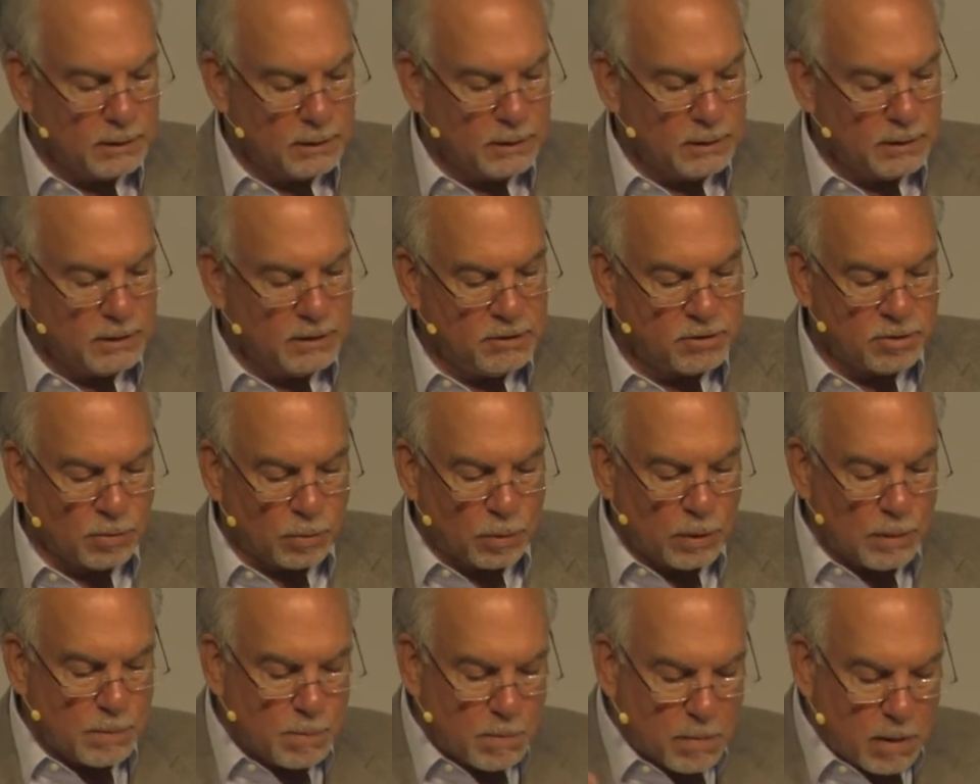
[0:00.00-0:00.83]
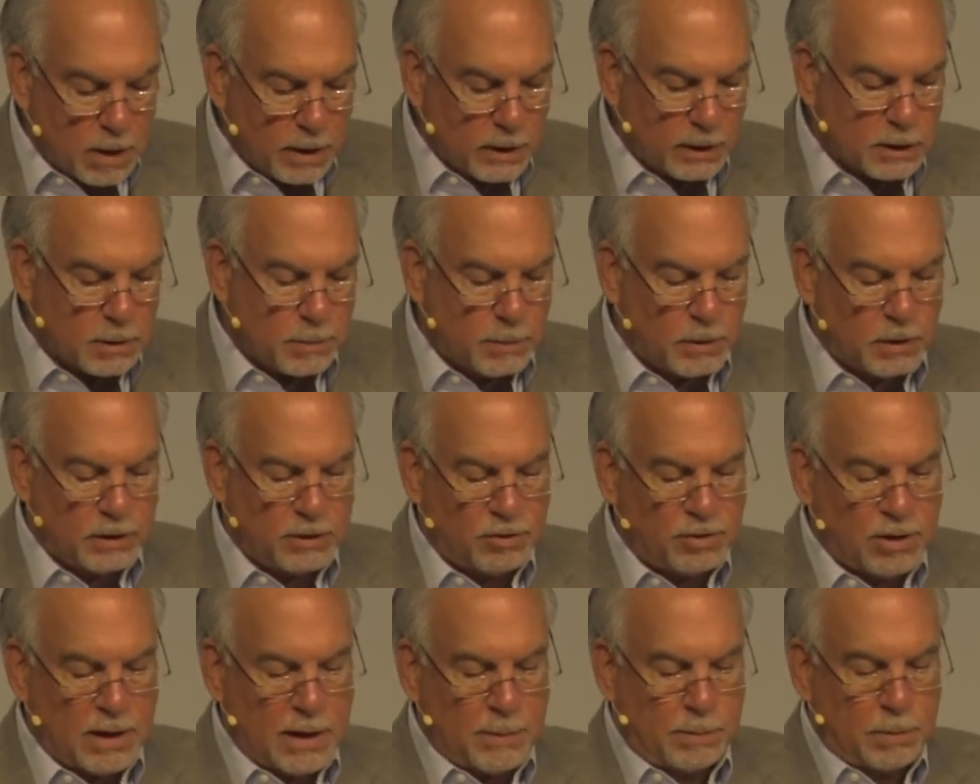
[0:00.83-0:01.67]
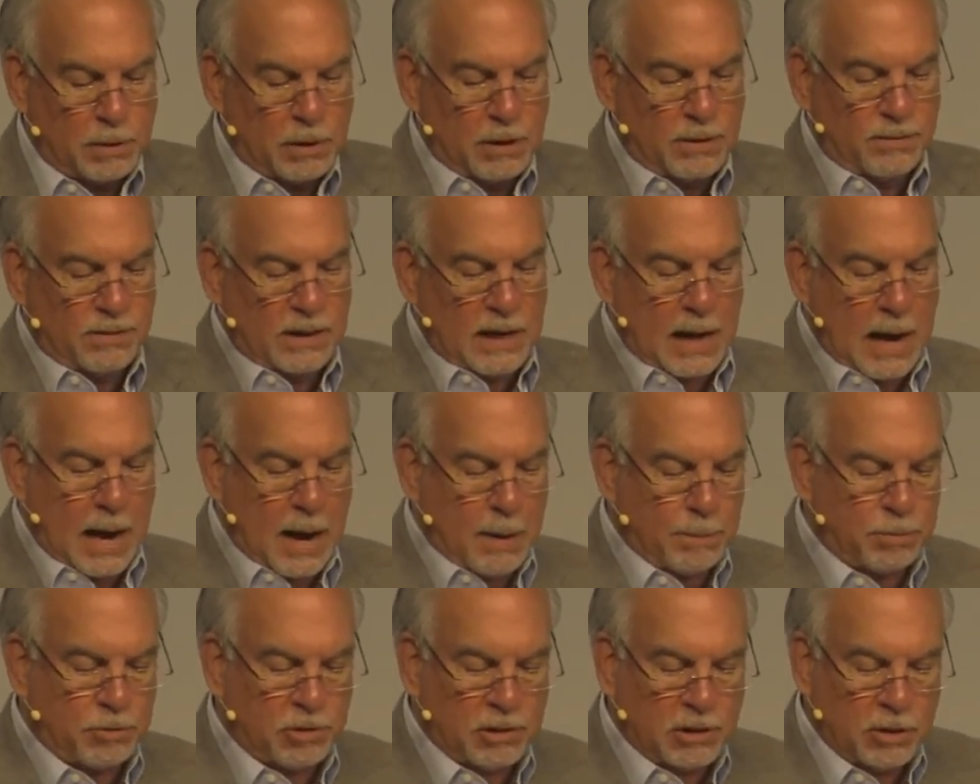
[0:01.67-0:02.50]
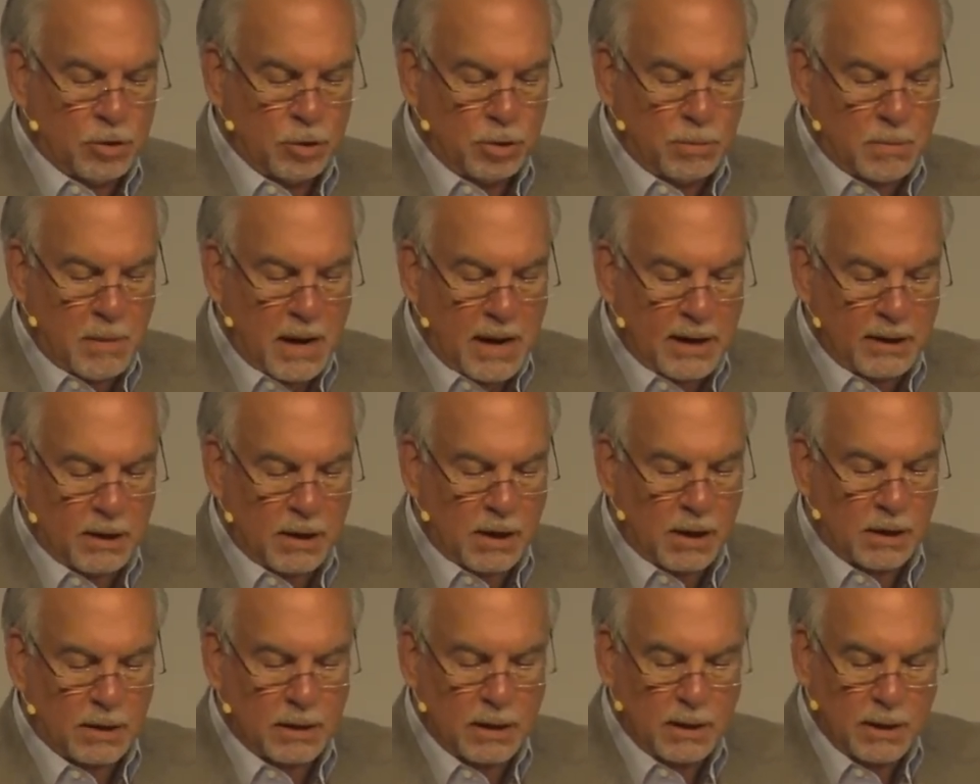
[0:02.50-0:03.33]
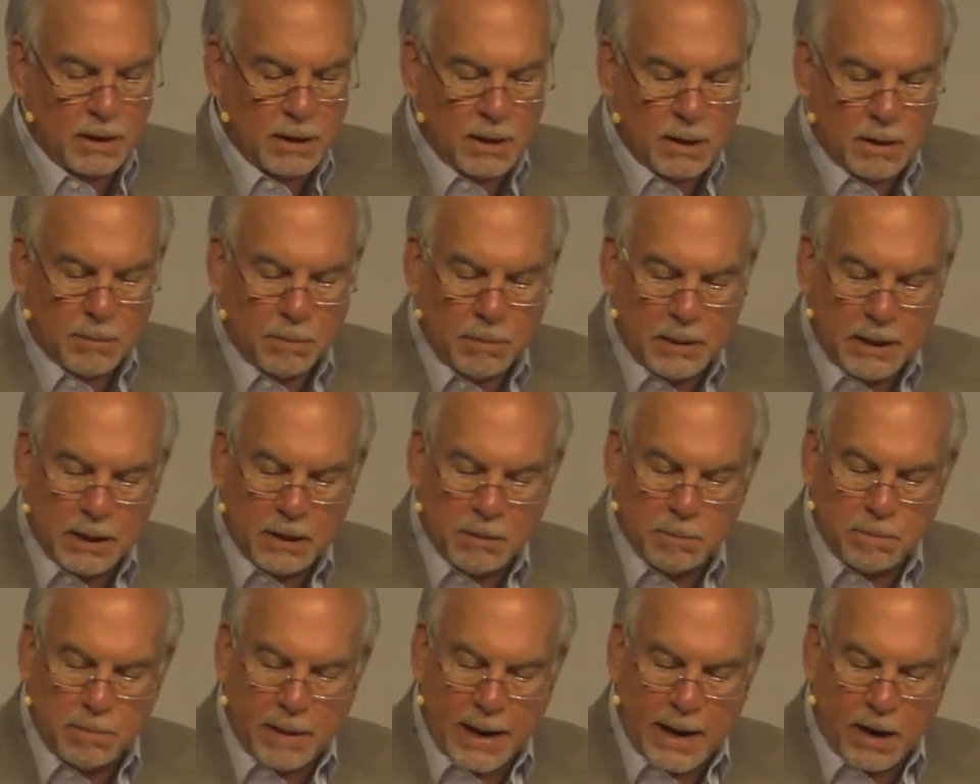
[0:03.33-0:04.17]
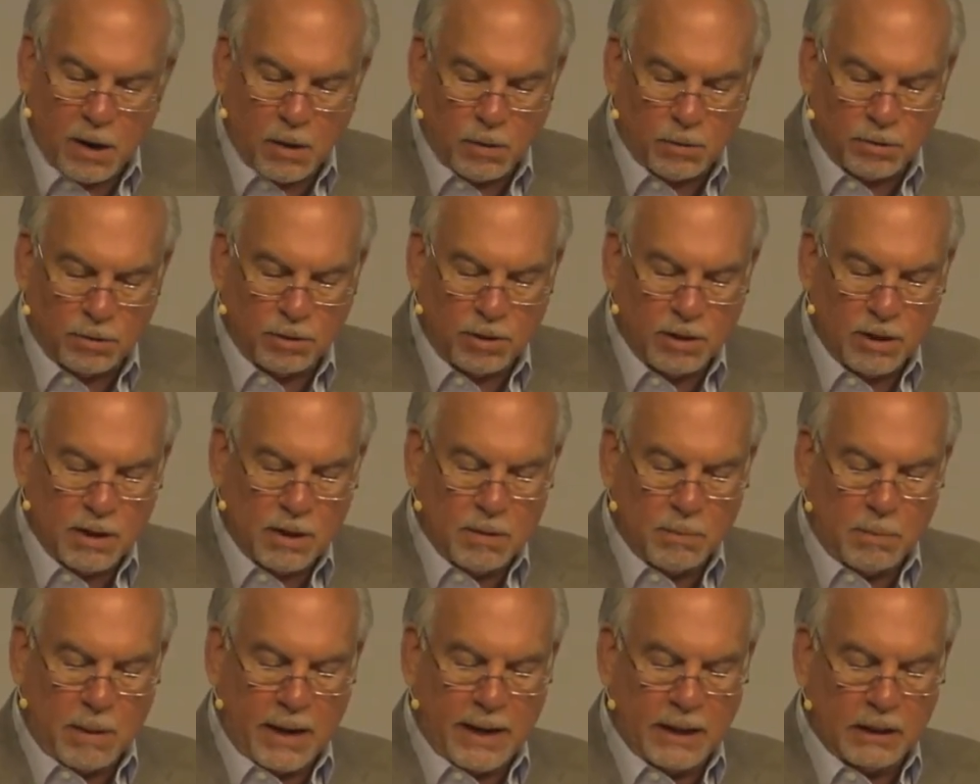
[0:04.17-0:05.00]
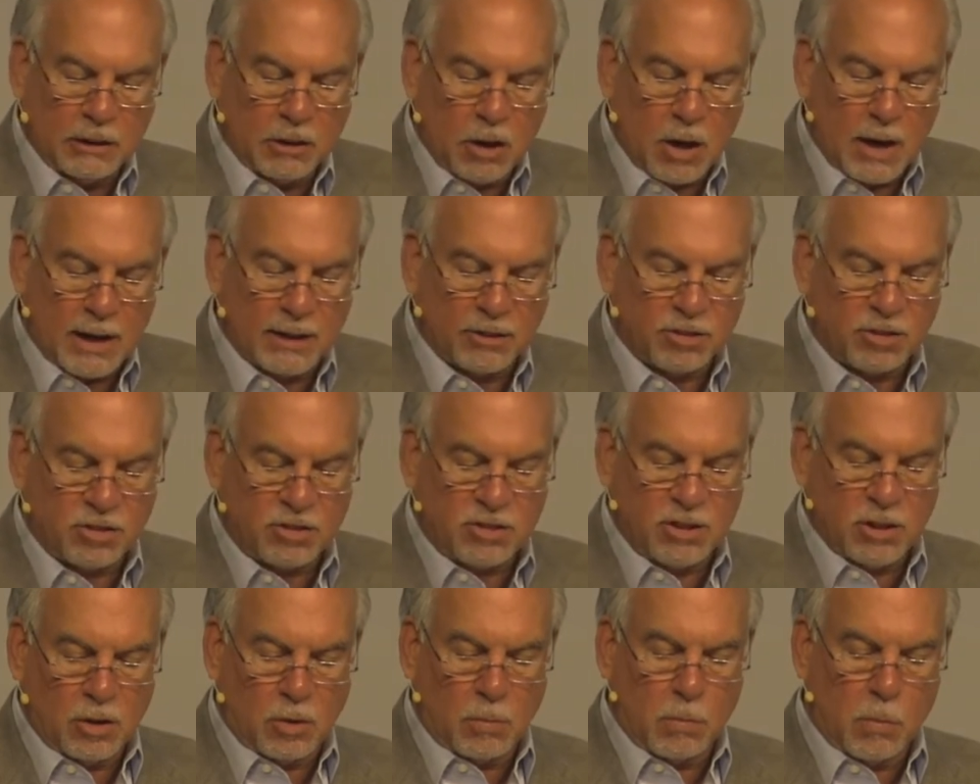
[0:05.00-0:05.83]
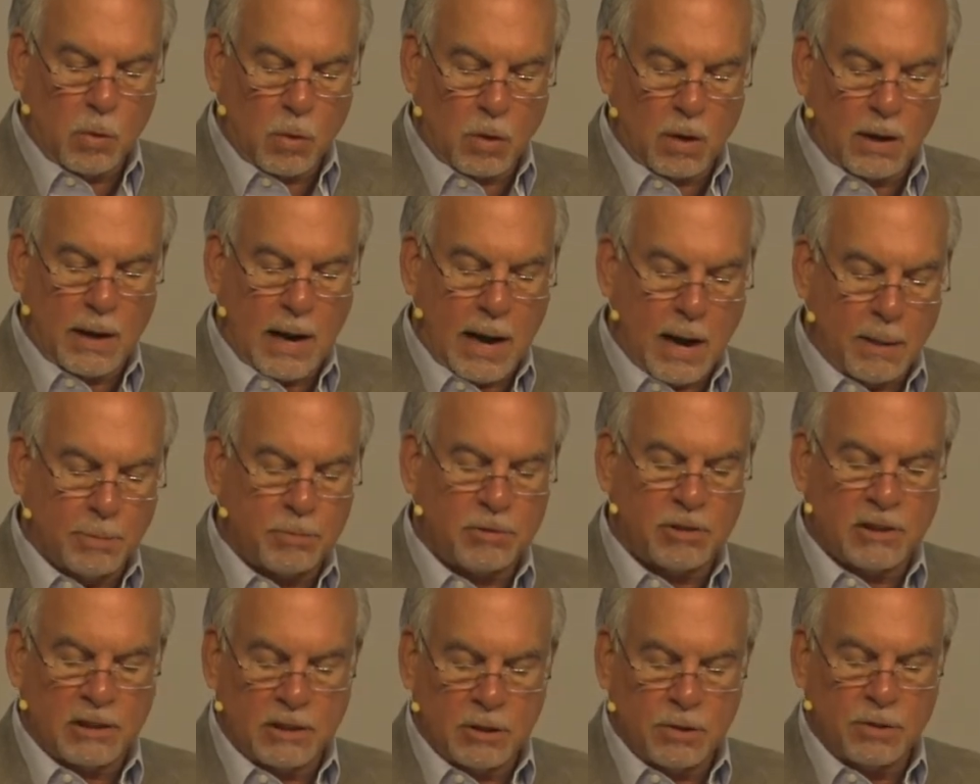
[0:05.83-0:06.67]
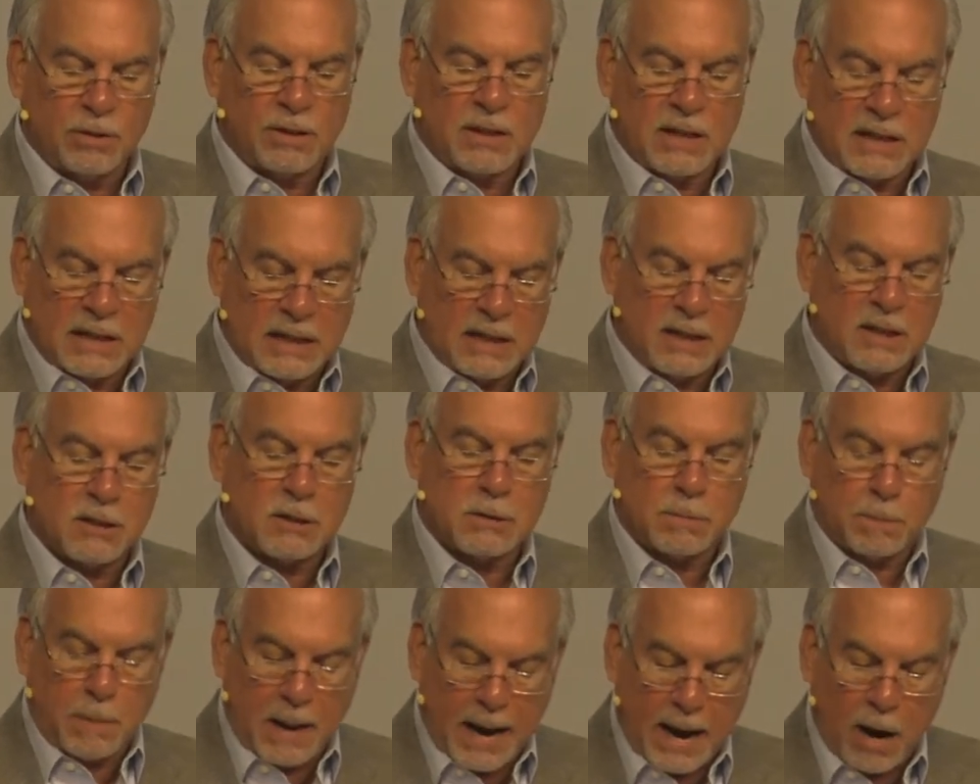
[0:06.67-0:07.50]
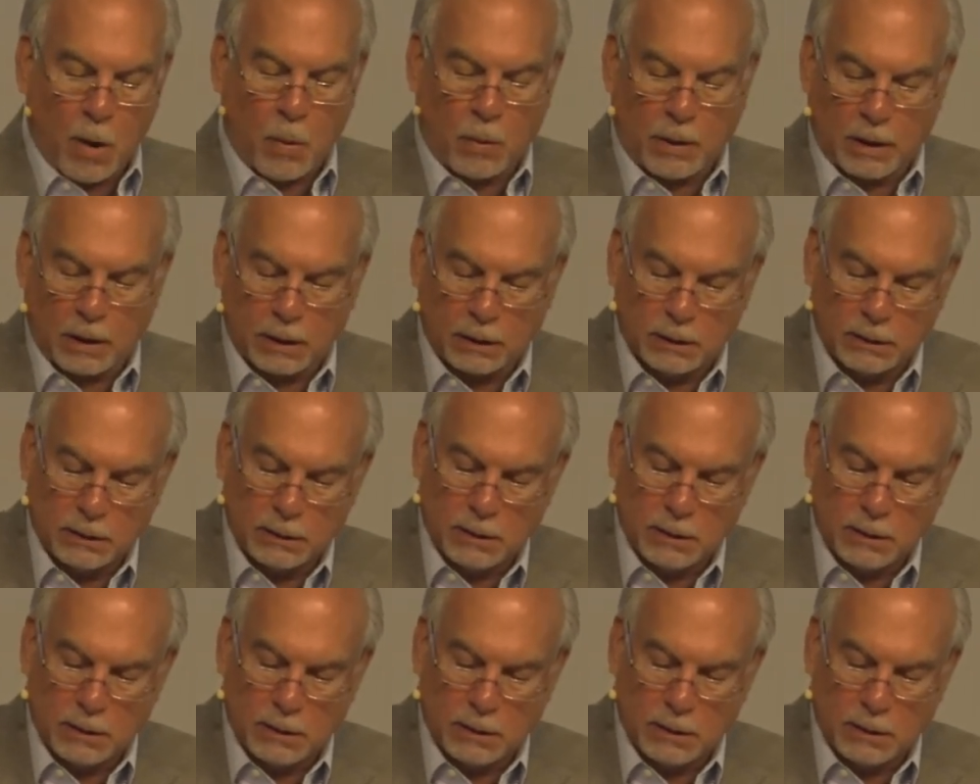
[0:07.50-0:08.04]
And it's a remarkable example of an absolute monarch being bound by a law still more absolute than his power.